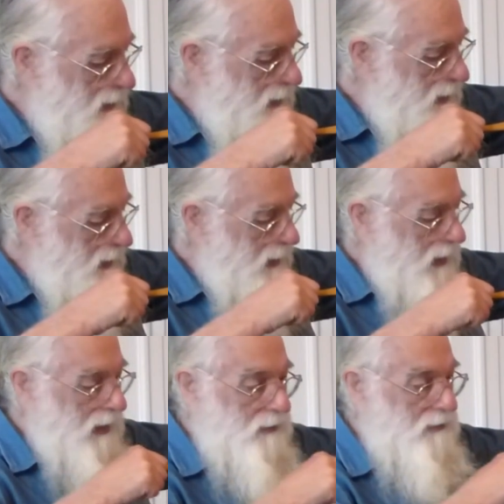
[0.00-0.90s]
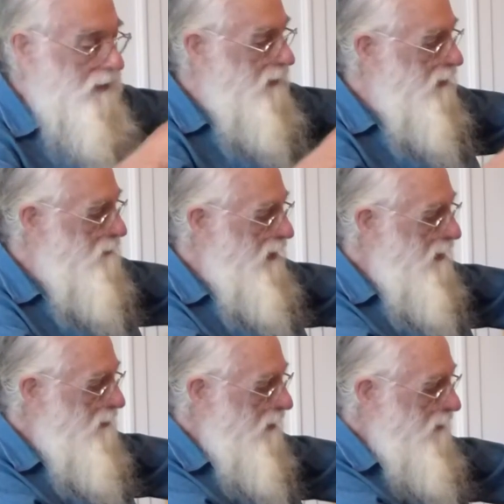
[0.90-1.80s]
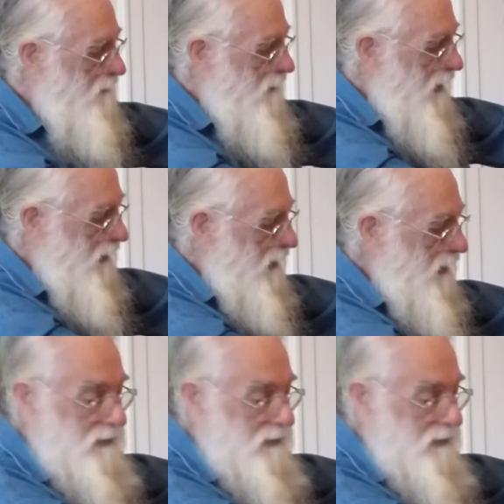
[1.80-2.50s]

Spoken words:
say, and you get the speed bump effect,